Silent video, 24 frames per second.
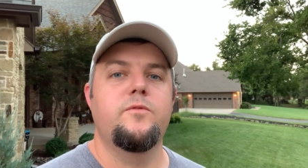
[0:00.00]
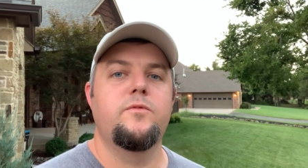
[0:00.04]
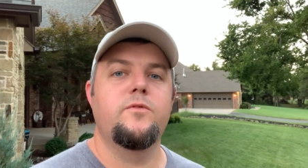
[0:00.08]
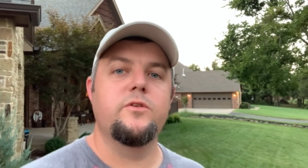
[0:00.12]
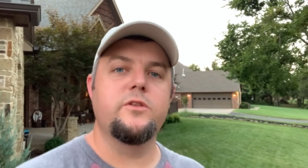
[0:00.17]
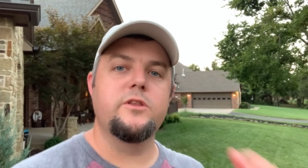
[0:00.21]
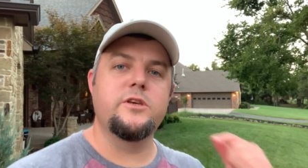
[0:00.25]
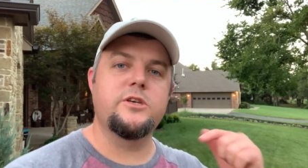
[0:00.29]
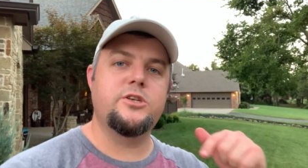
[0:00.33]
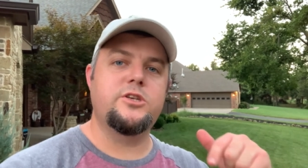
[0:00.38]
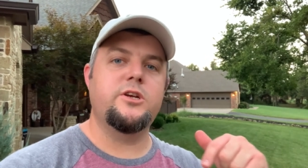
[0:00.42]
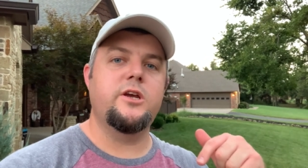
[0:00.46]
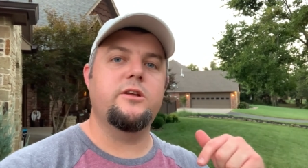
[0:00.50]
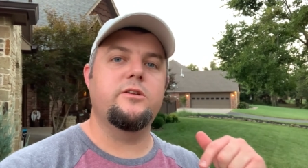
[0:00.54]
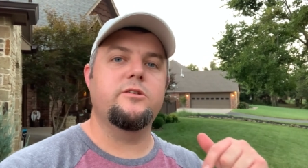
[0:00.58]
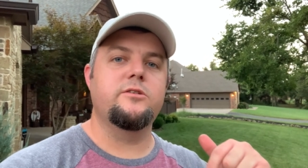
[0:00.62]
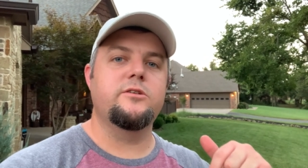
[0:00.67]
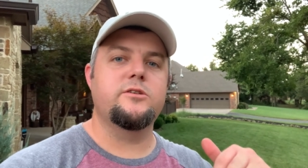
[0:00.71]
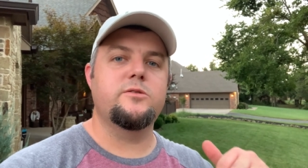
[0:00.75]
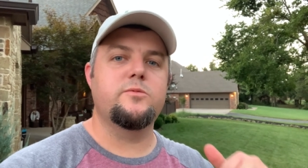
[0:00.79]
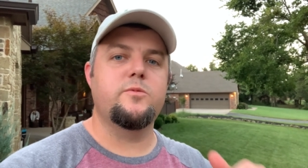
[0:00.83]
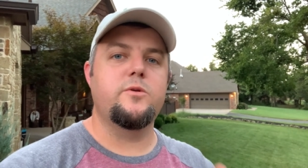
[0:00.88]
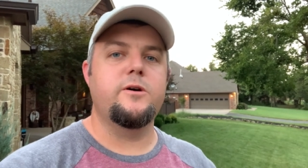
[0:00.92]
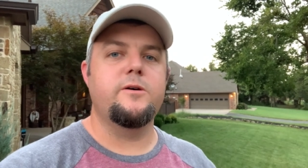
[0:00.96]
for this channel
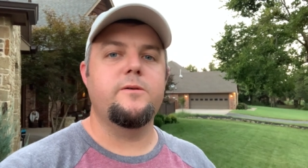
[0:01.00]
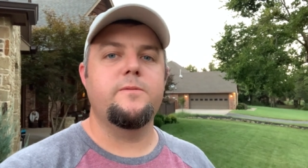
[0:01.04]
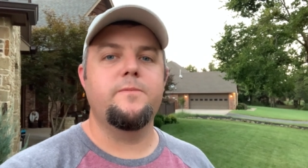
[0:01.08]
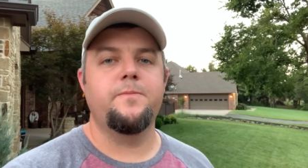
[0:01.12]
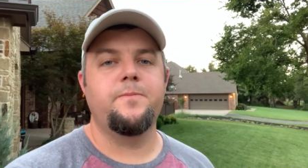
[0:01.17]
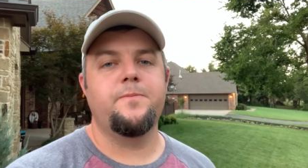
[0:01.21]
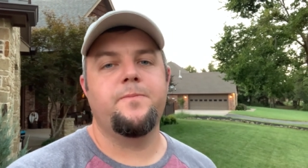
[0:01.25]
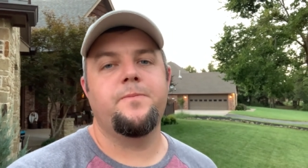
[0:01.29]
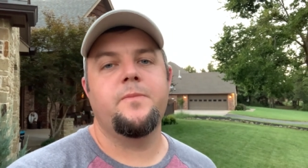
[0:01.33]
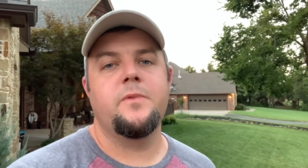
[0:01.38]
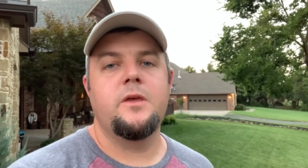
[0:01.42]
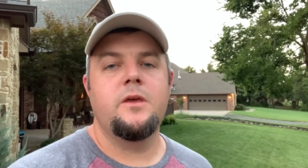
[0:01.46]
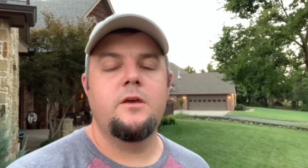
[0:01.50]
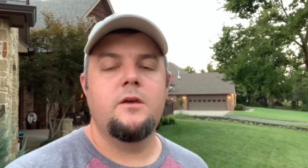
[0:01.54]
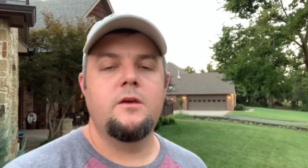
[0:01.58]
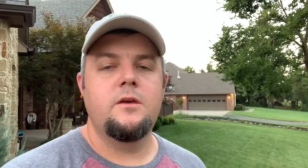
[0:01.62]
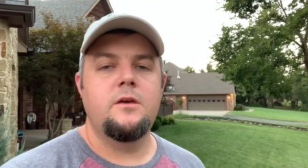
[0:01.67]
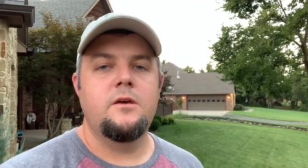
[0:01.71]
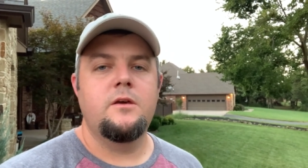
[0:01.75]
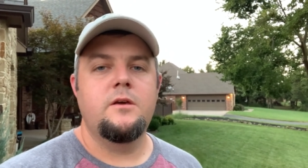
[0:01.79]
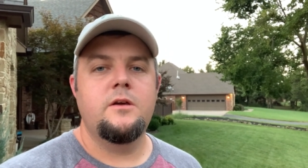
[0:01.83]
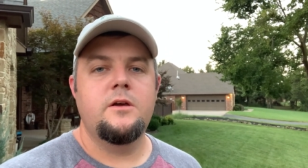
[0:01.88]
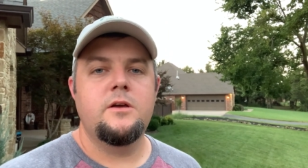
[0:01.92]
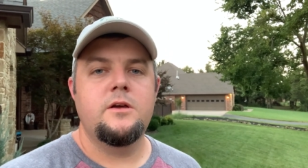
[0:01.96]
as well.
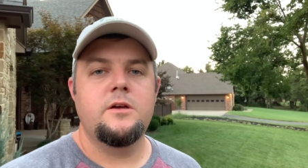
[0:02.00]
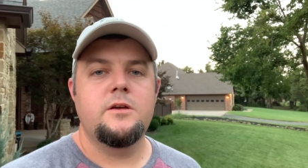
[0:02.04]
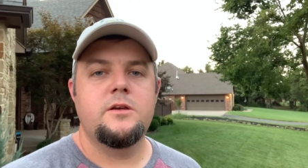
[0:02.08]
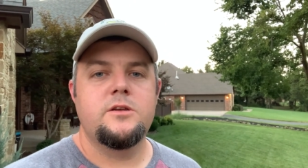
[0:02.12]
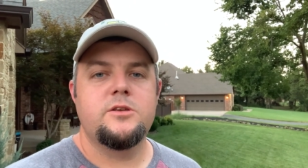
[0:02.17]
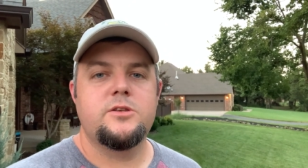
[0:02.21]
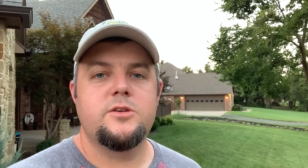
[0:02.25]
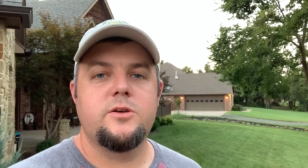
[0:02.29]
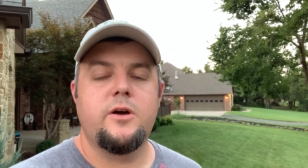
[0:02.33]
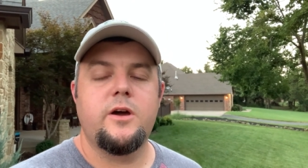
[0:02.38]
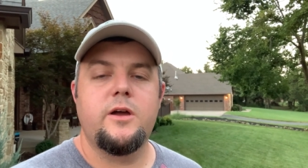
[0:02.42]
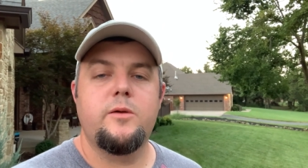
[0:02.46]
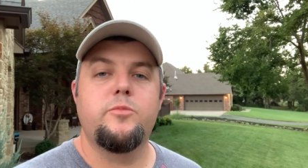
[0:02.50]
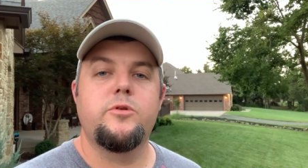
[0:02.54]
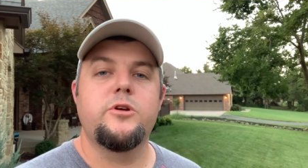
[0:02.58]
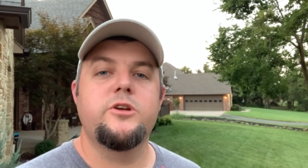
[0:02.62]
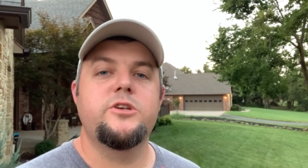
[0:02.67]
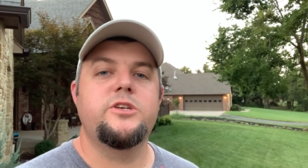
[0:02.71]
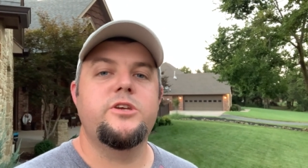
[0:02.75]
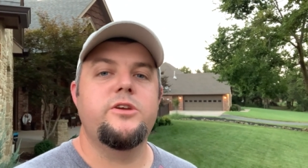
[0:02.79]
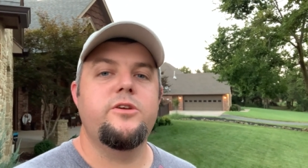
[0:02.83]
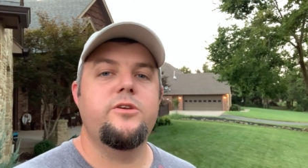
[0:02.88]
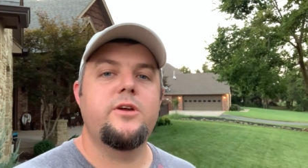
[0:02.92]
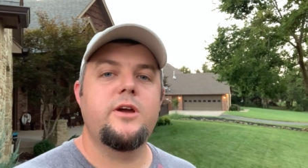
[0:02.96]
So I
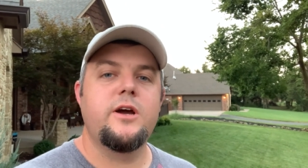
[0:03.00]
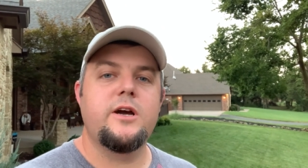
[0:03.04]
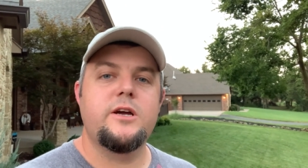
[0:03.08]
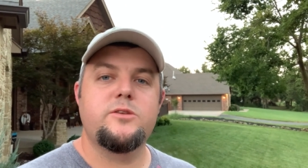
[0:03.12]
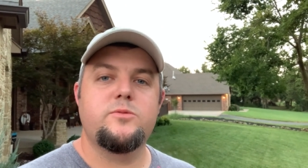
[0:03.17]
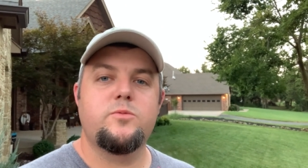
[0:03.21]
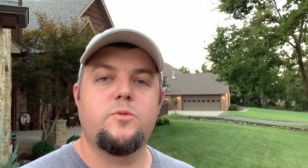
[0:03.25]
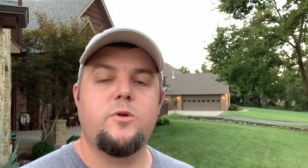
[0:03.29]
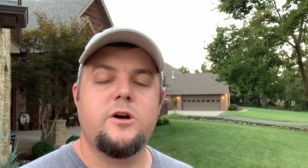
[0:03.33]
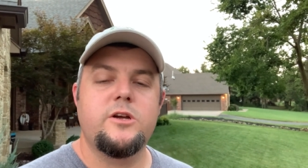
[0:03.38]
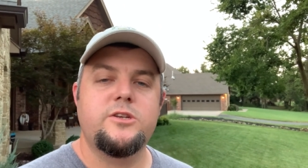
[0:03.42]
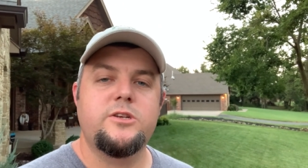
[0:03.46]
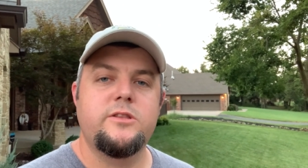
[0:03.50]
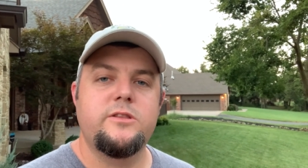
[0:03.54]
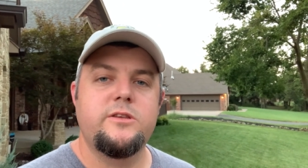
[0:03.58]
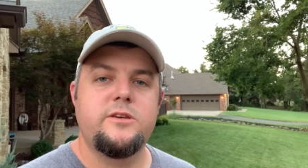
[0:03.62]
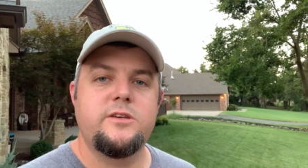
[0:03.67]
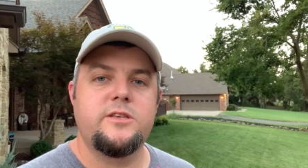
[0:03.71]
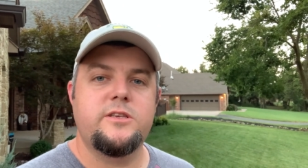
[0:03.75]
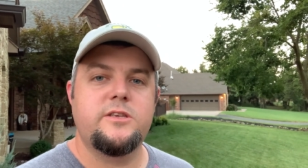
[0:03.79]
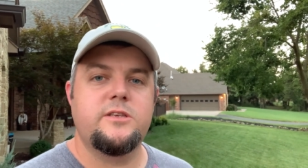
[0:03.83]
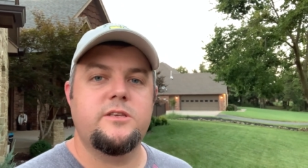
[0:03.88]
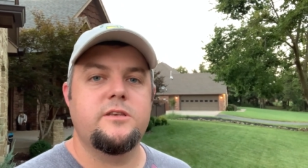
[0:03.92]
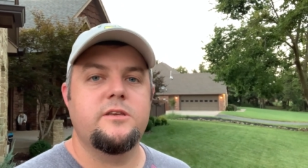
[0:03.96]
appreciate you guys watching
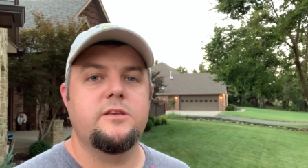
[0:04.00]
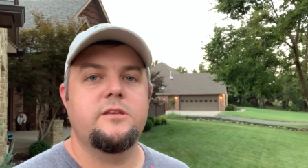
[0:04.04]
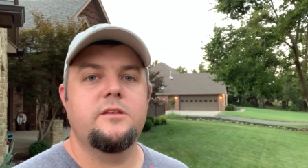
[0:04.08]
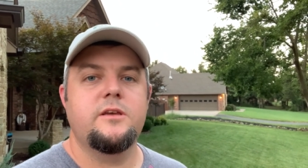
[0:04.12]
this.